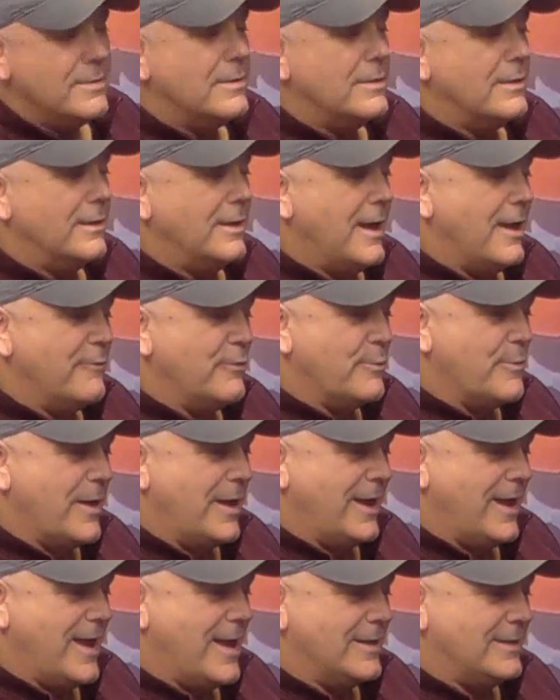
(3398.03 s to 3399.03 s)

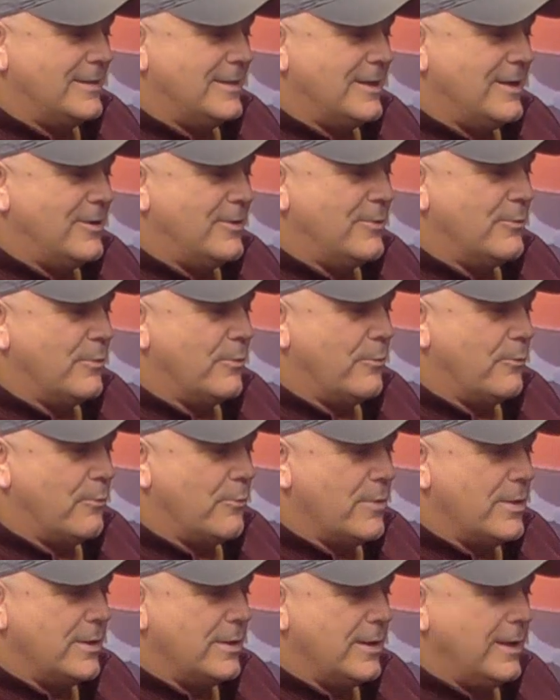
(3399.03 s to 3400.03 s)
Everybody out there,
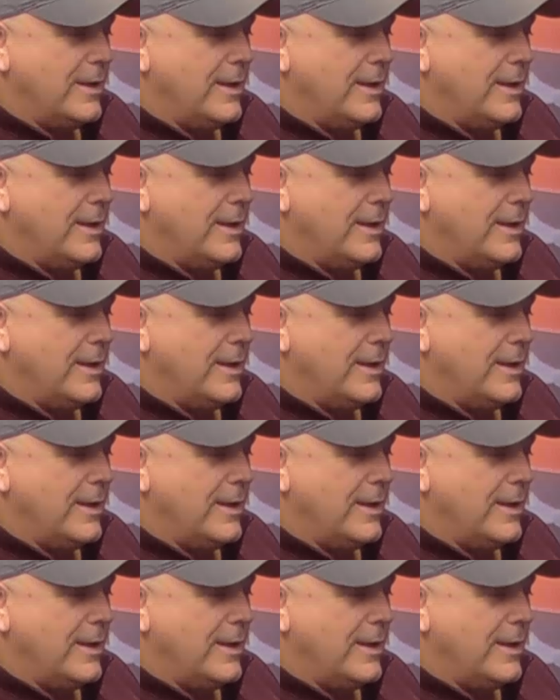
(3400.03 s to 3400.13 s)
when